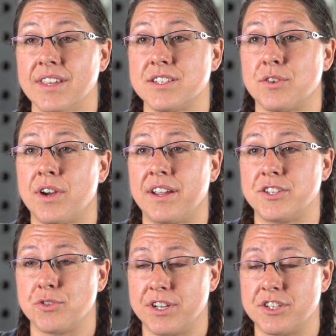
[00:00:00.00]
So I
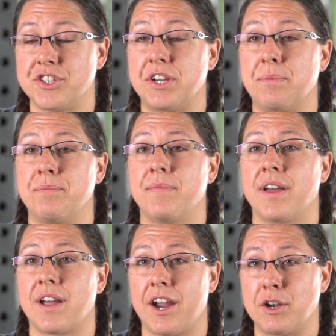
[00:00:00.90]
joined a gym,
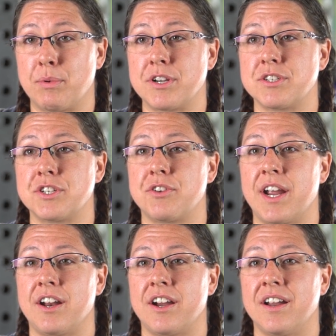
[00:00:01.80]
hired a personal
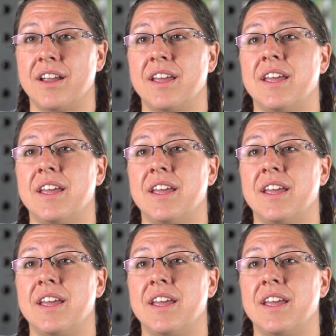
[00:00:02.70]
trainer,